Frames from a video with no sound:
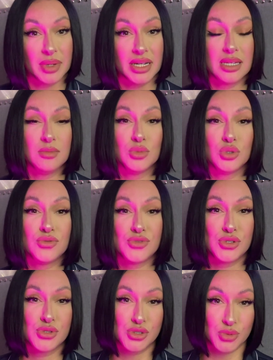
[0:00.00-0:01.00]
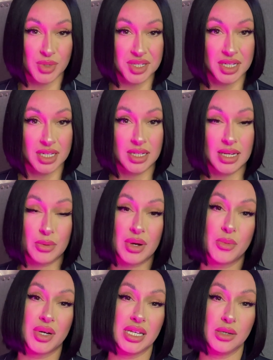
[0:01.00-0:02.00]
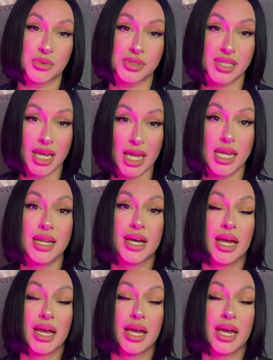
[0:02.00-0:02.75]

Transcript: but he moved to Sweden when he was 8,